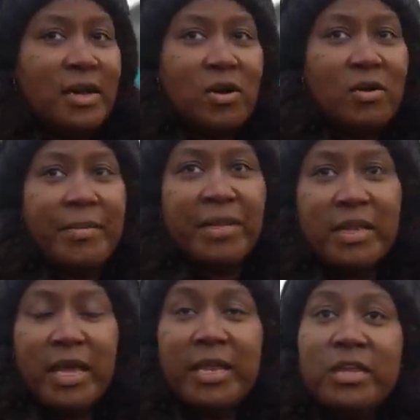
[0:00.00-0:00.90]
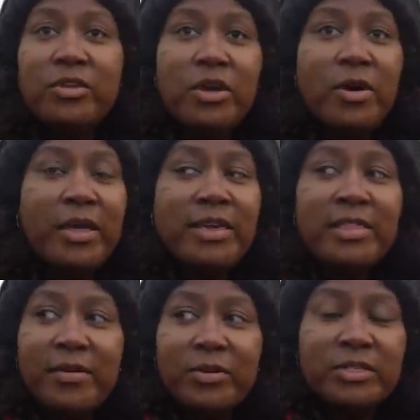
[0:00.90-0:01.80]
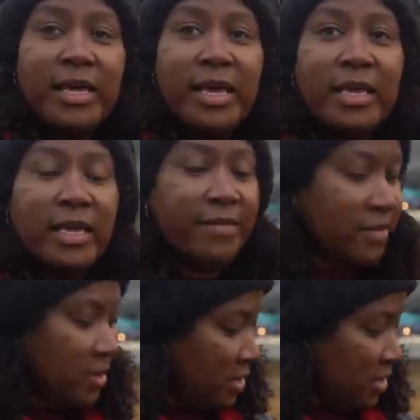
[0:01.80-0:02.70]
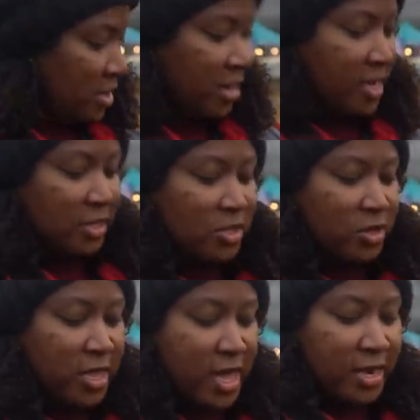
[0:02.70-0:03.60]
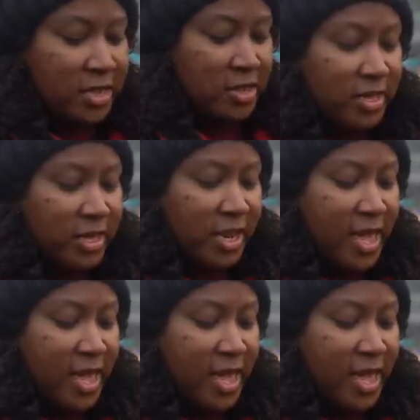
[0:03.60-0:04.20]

No, I mean, and you know, I think they were saying even you're kind of looking at it and you're thinking,